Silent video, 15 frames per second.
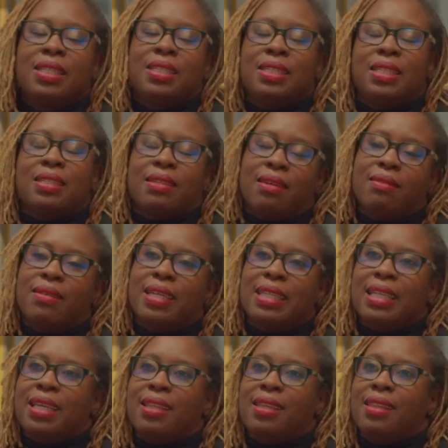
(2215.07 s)

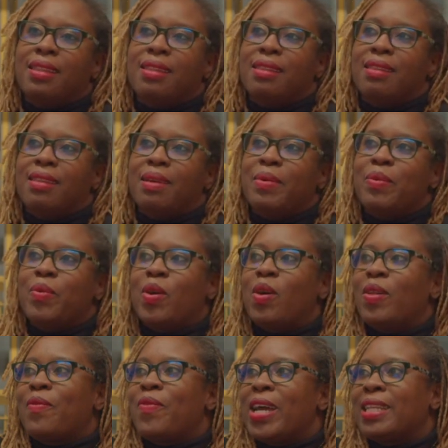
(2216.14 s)
And then, I mean, we all
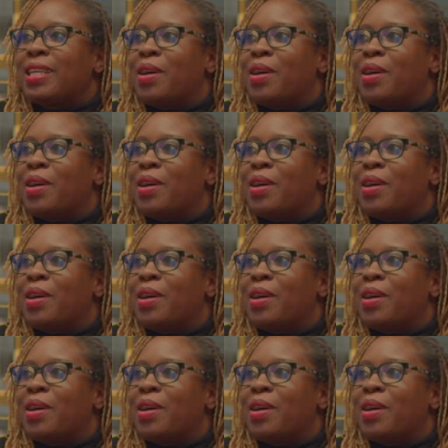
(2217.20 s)
have had